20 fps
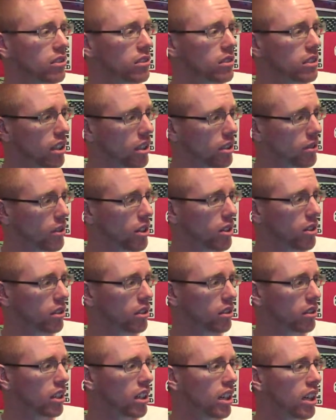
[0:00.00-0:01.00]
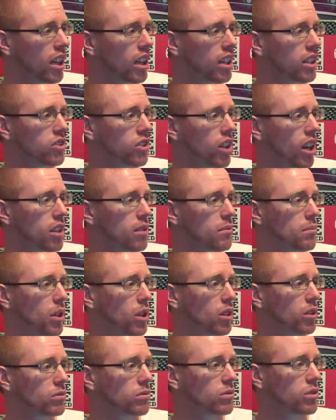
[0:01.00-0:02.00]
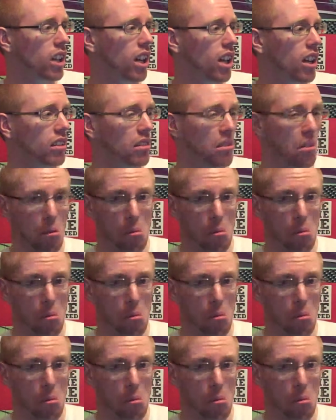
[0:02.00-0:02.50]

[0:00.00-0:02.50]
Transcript: Seth Rogen, Jay Baruchel,